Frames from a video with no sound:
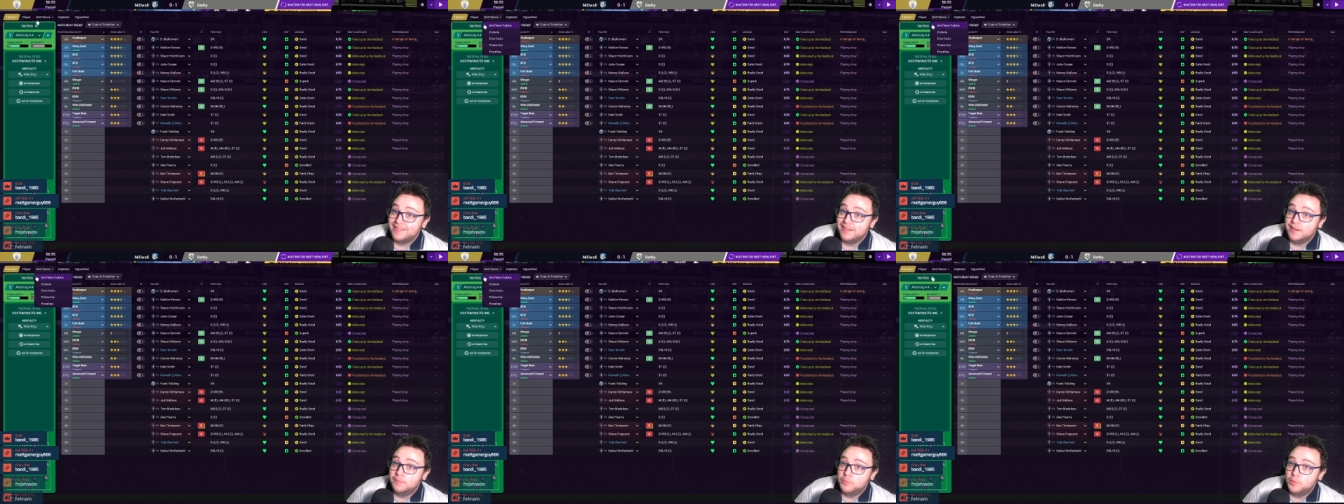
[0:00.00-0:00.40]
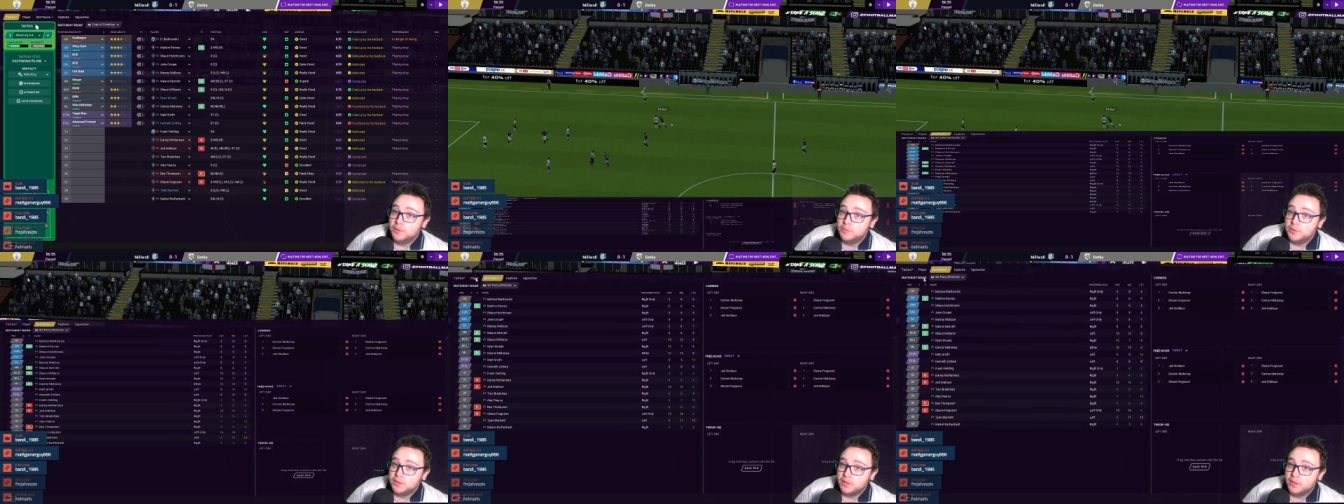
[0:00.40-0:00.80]
And we
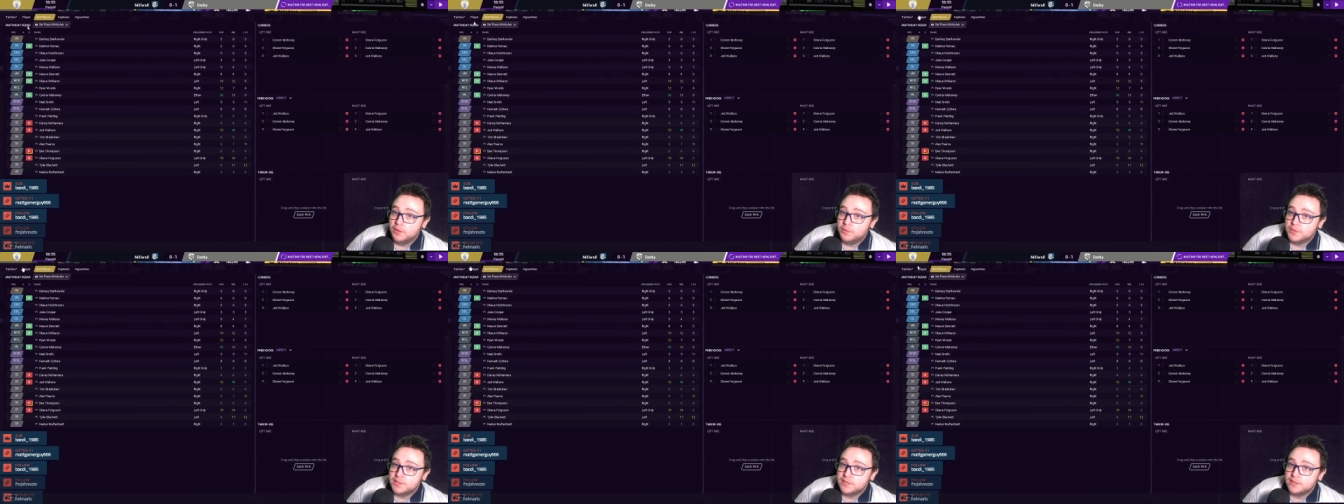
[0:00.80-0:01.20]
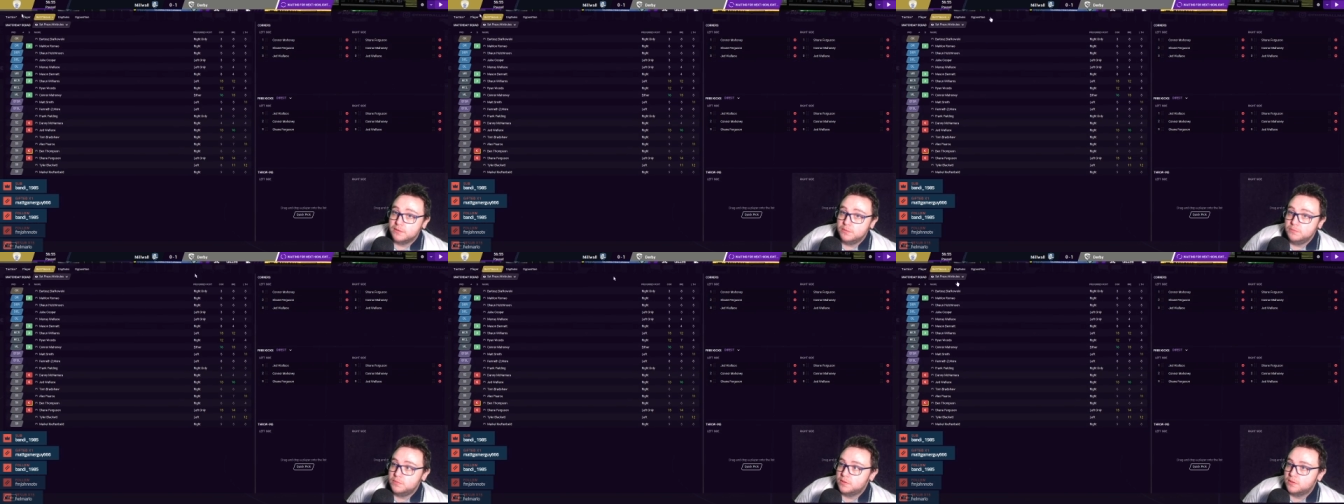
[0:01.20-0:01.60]
will go...
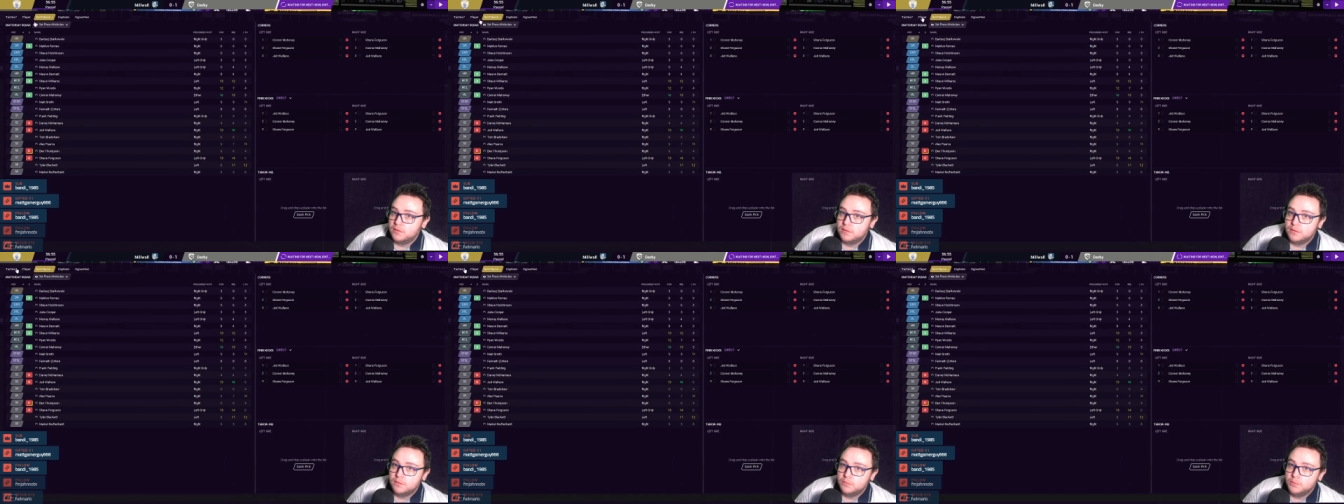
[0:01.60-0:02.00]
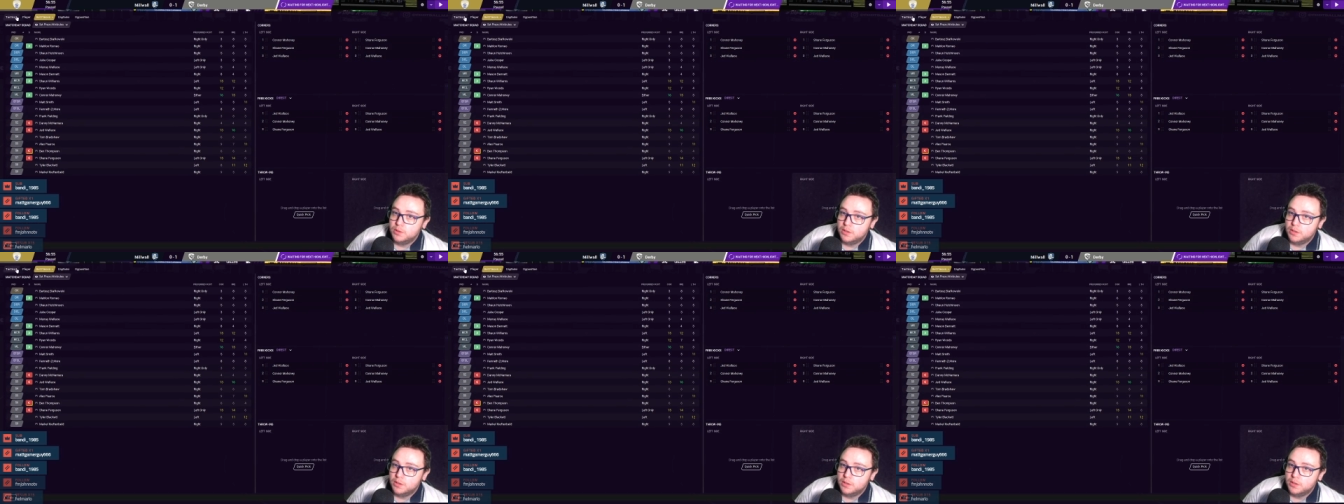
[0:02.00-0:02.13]
Oops. We'll